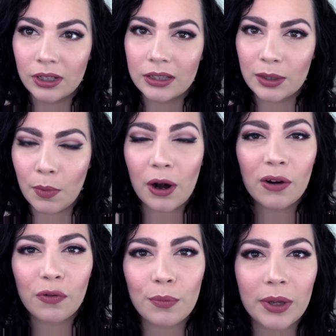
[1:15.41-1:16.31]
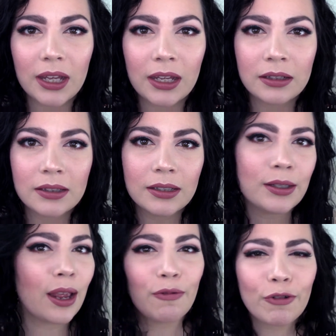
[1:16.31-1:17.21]
tomorrow for me,
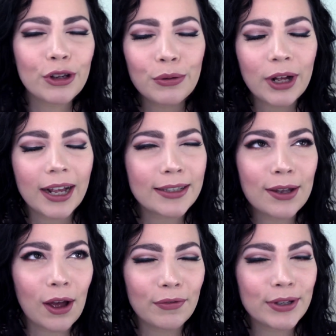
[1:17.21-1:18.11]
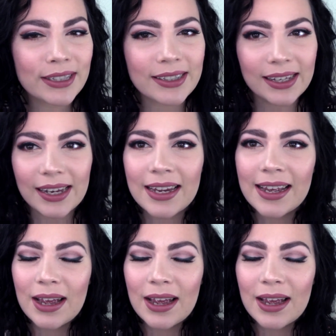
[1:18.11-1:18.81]
today for you guys, obviously.